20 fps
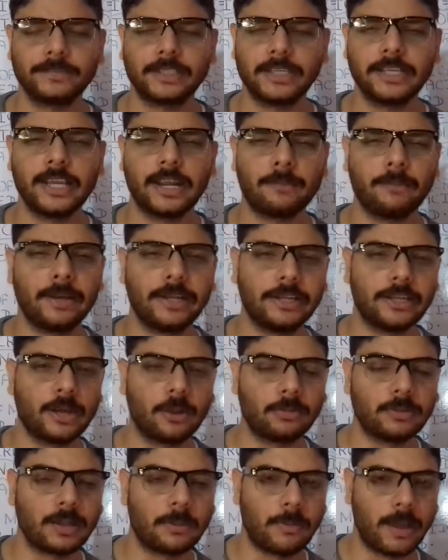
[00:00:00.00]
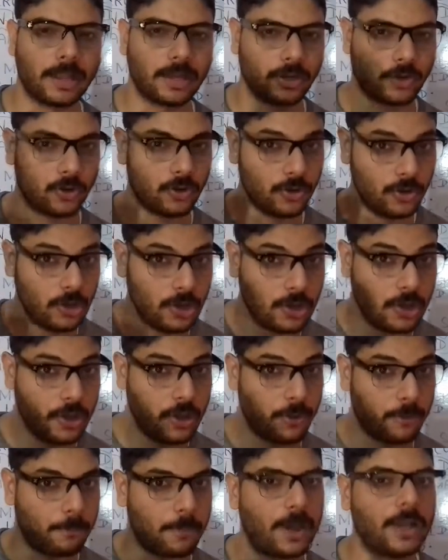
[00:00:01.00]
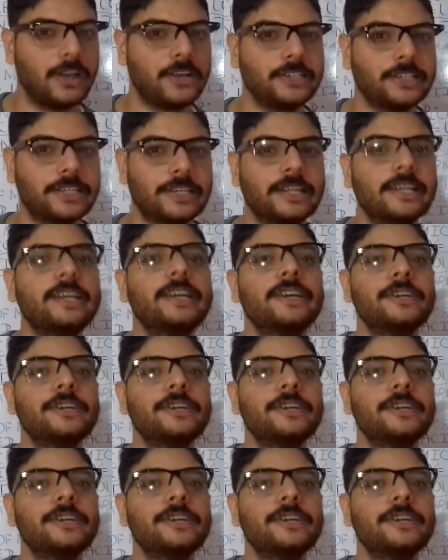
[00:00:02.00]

here meant of the microbiology.